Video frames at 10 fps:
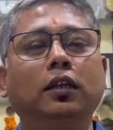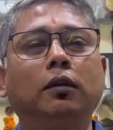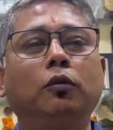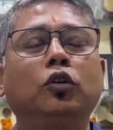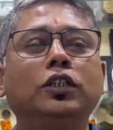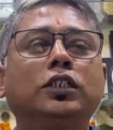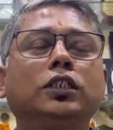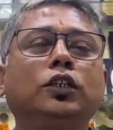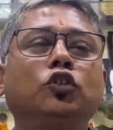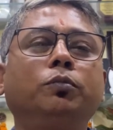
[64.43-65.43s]
because
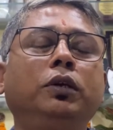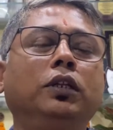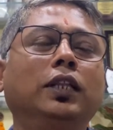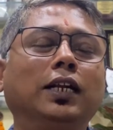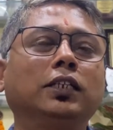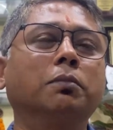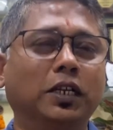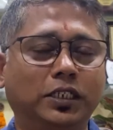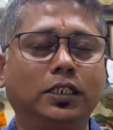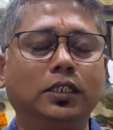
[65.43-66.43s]
it should be, that is
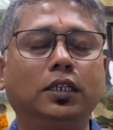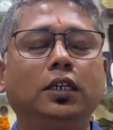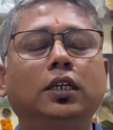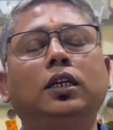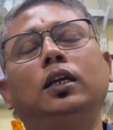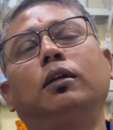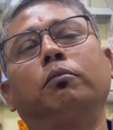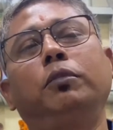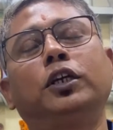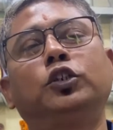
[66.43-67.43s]
must.
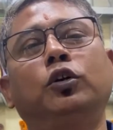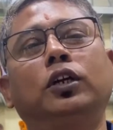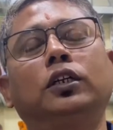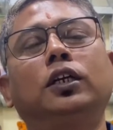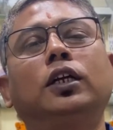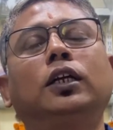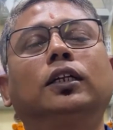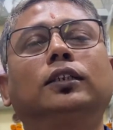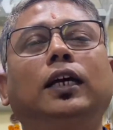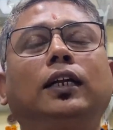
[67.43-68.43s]
Make sure
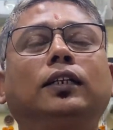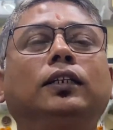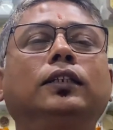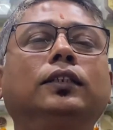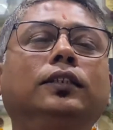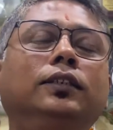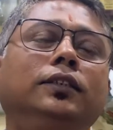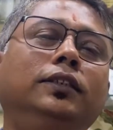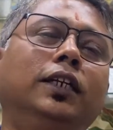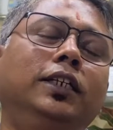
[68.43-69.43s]
that
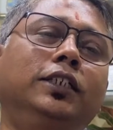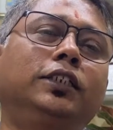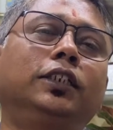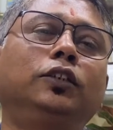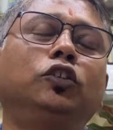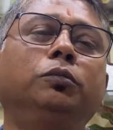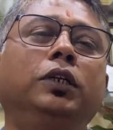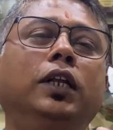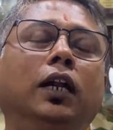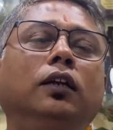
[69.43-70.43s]
the decision should be
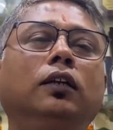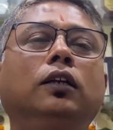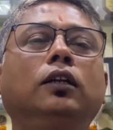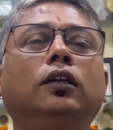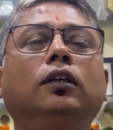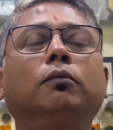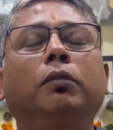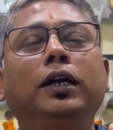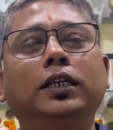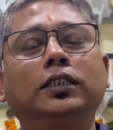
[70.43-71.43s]
done
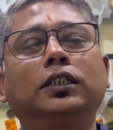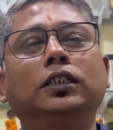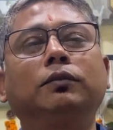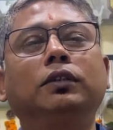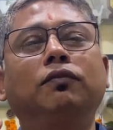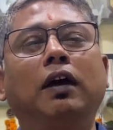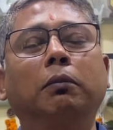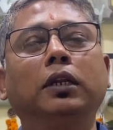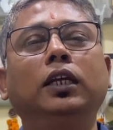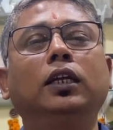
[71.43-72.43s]
by discussing with the
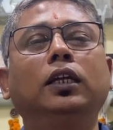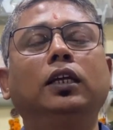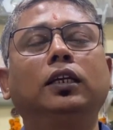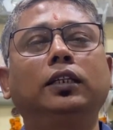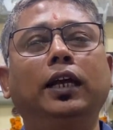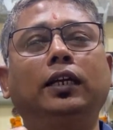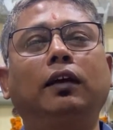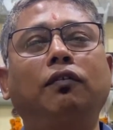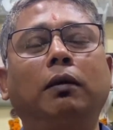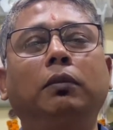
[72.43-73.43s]
family, the entire
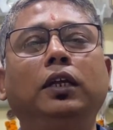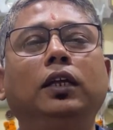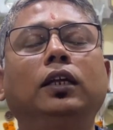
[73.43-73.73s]
family,